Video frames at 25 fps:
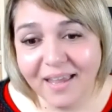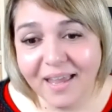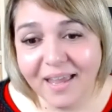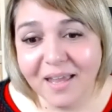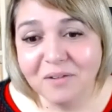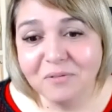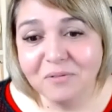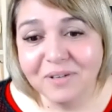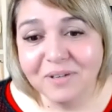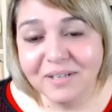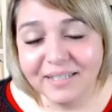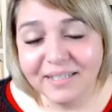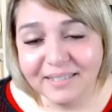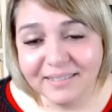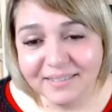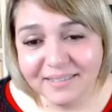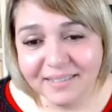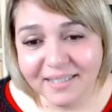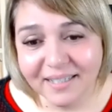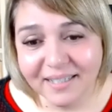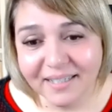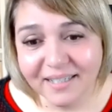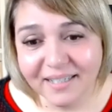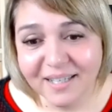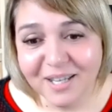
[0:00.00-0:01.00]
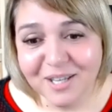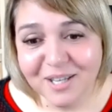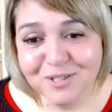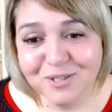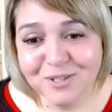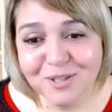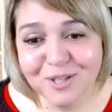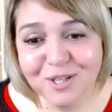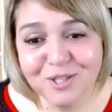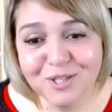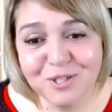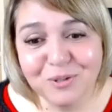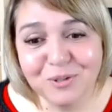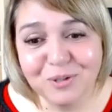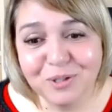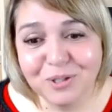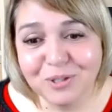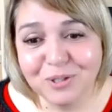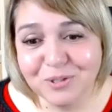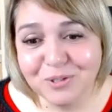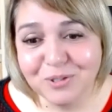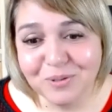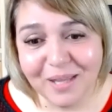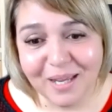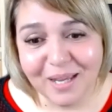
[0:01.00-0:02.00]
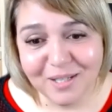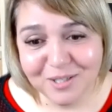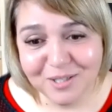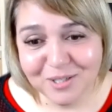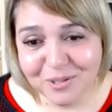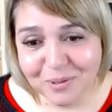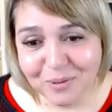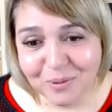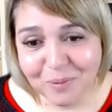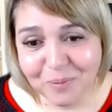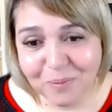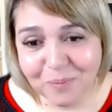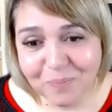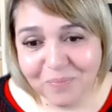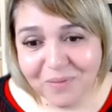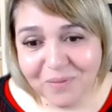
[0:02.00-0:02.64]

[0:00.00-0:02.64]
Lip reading: and releasing so that you can do that too.